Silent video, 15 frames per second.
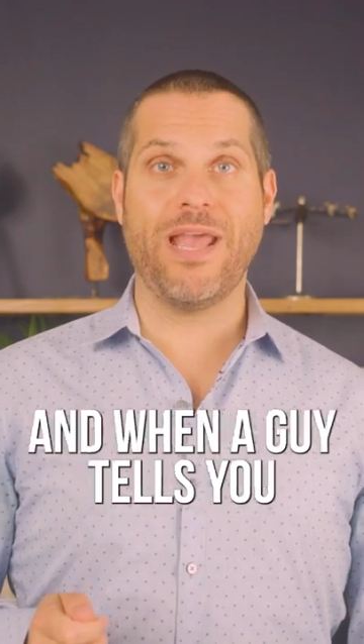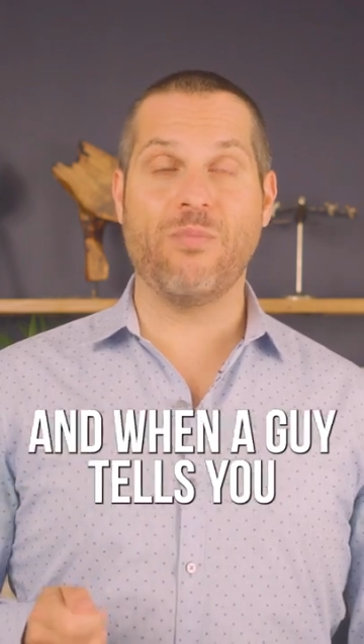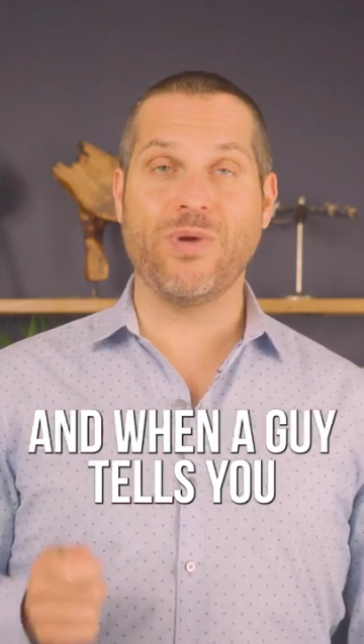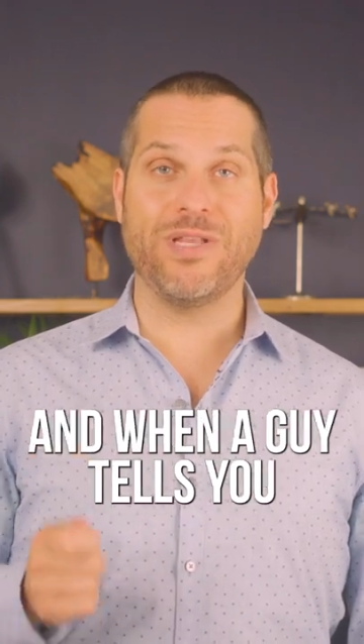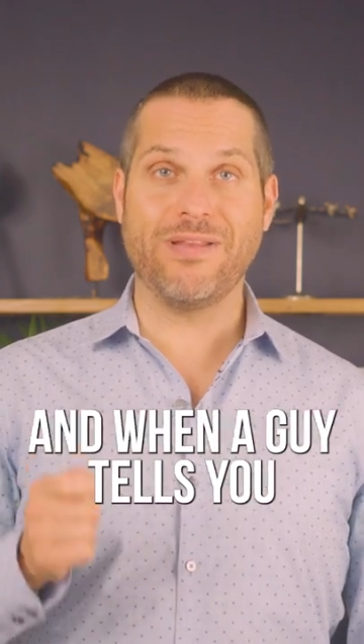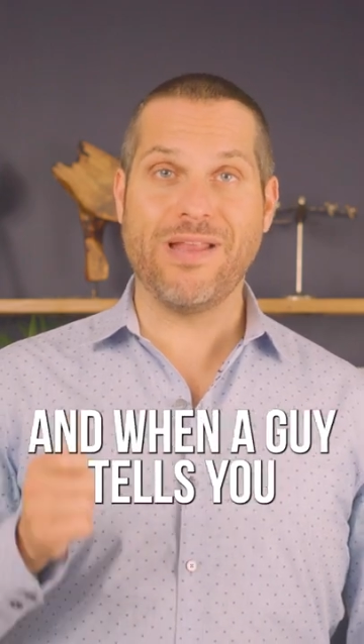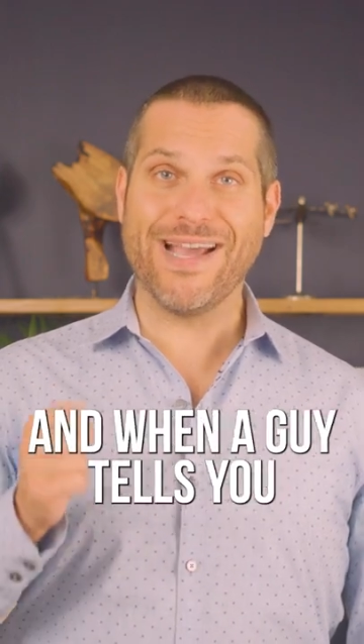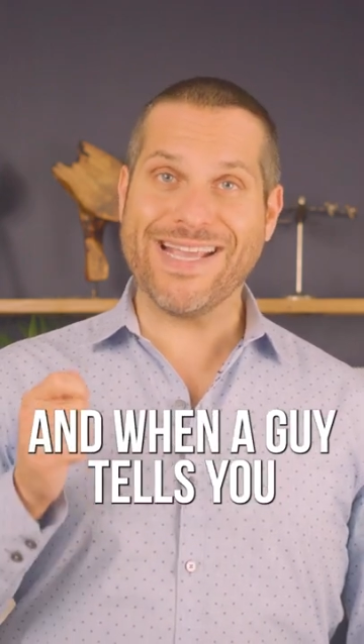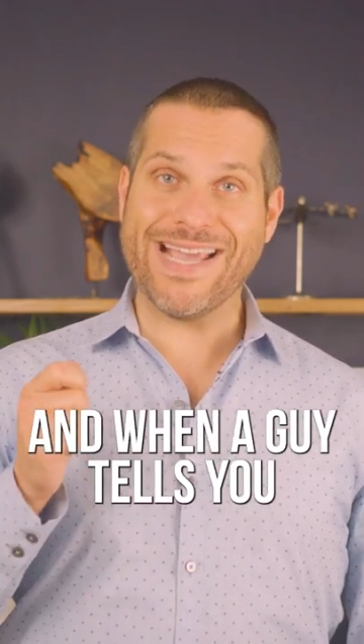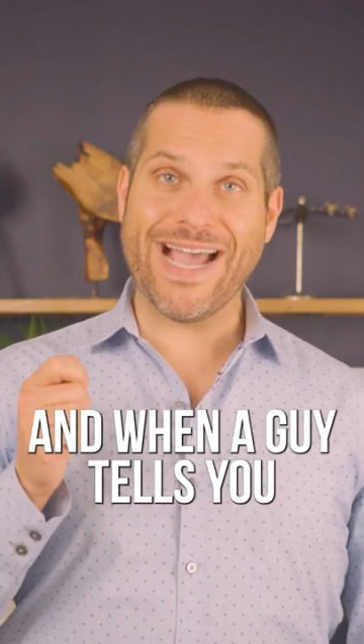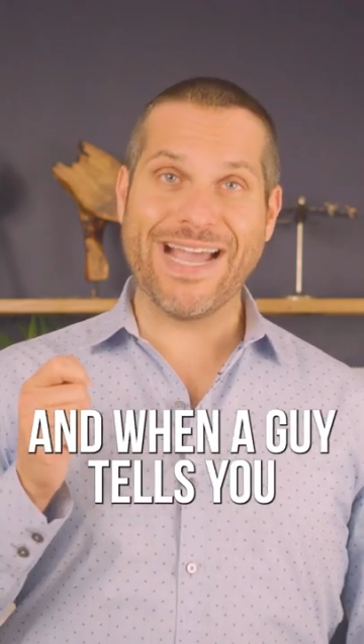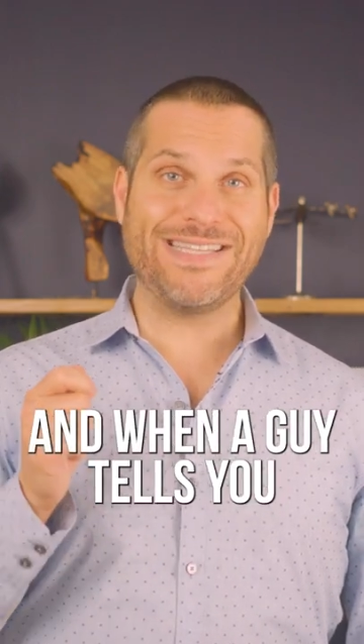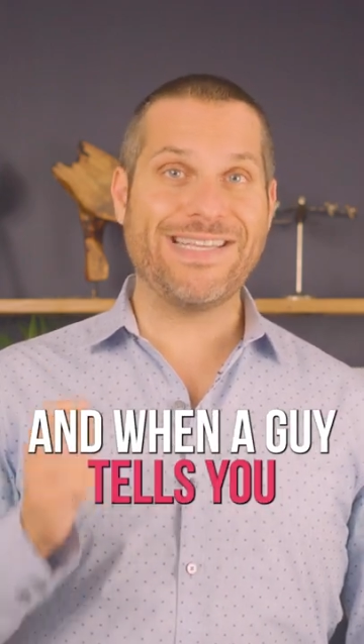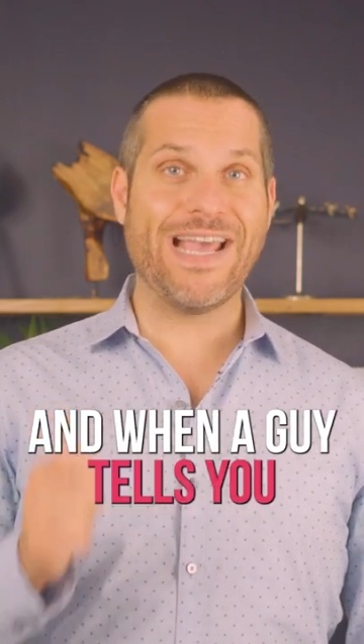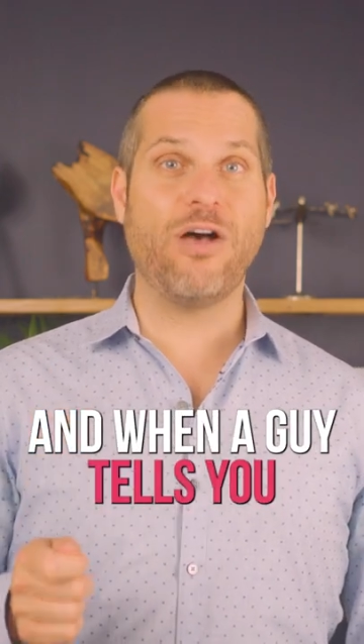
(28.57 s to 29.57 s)
and when a
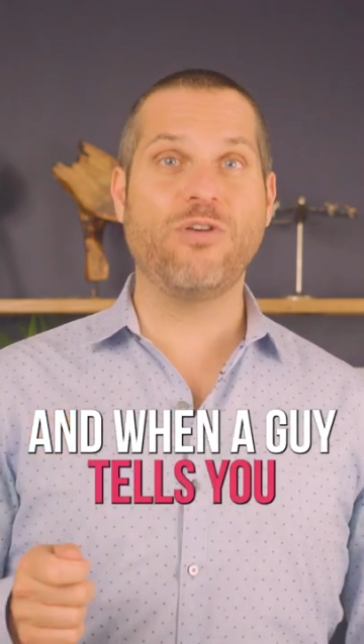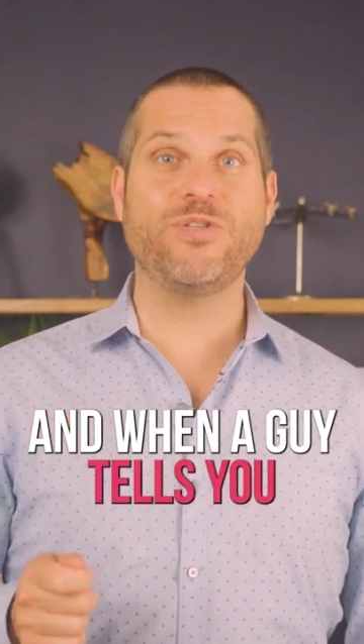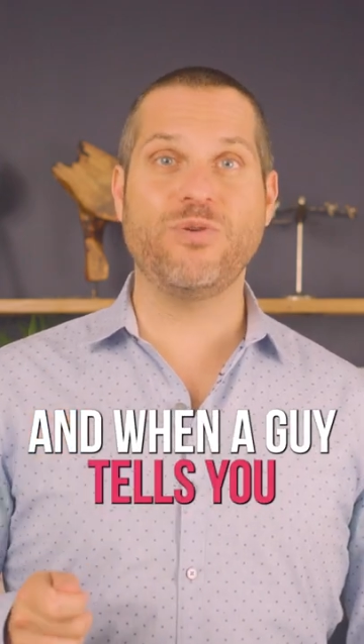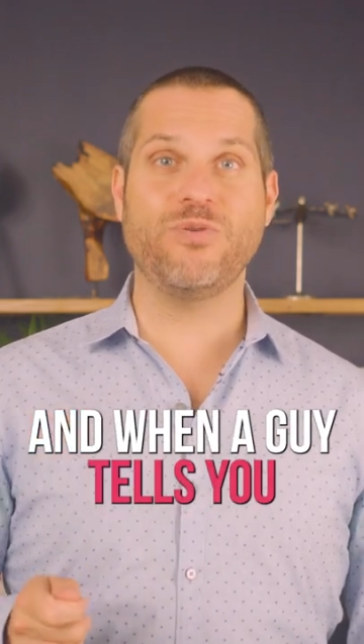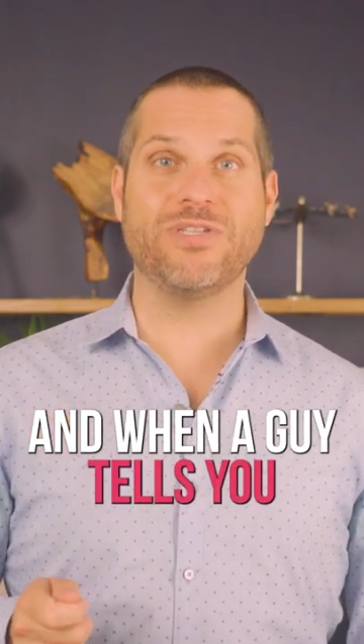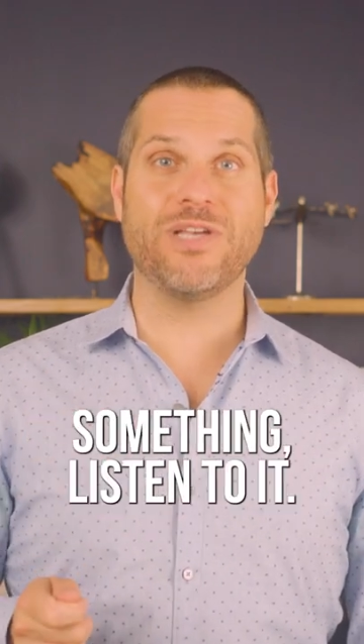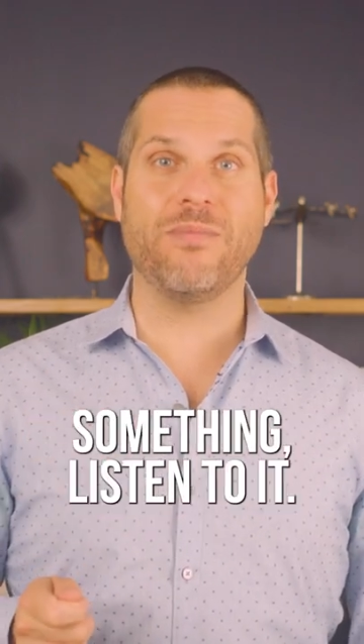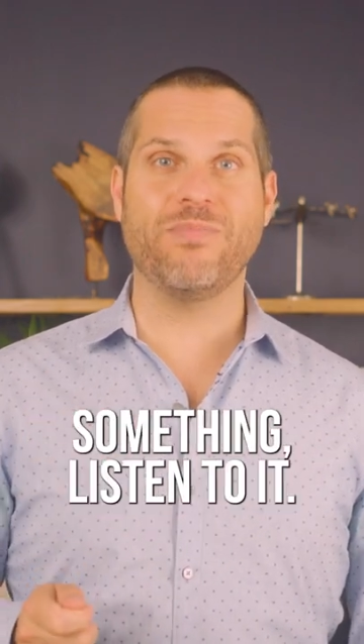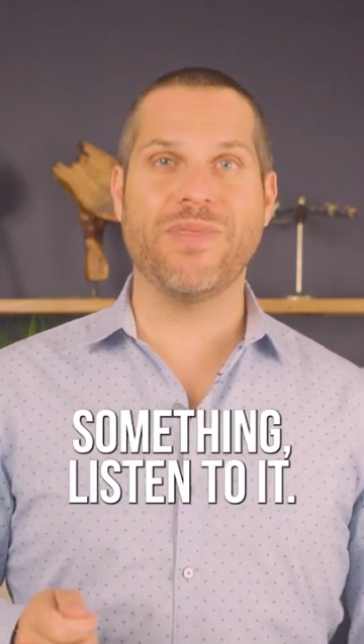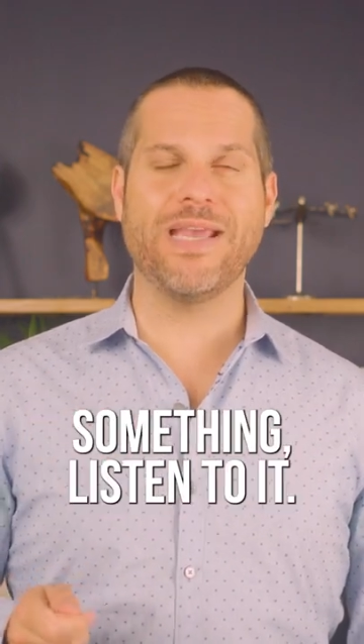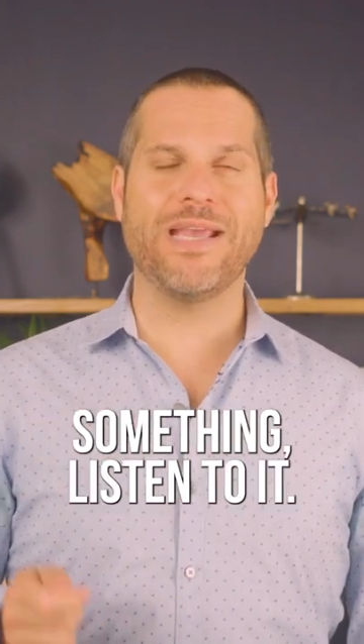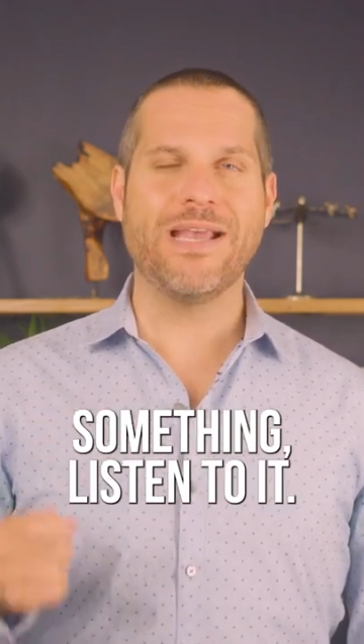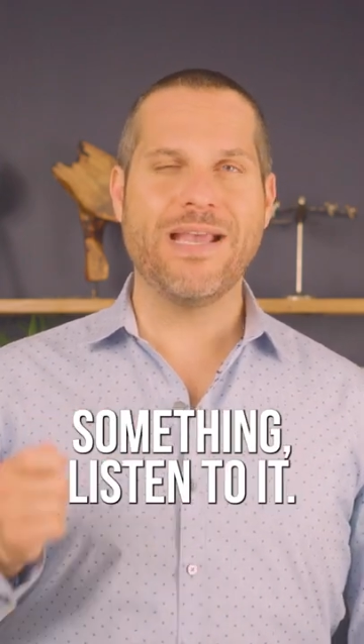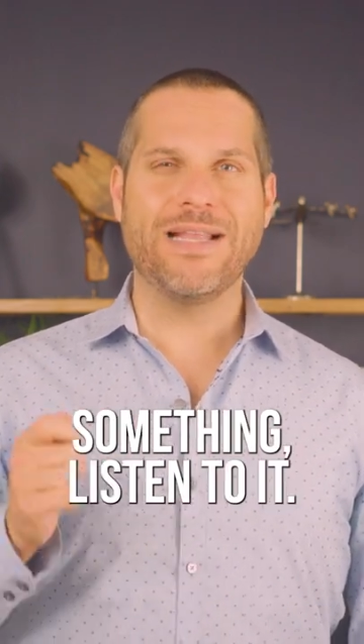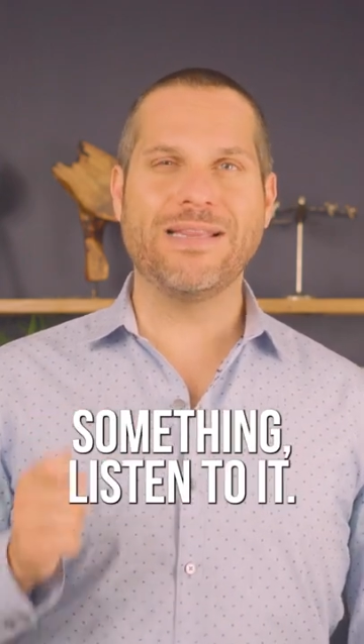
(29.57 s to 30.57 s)
guy tells you something,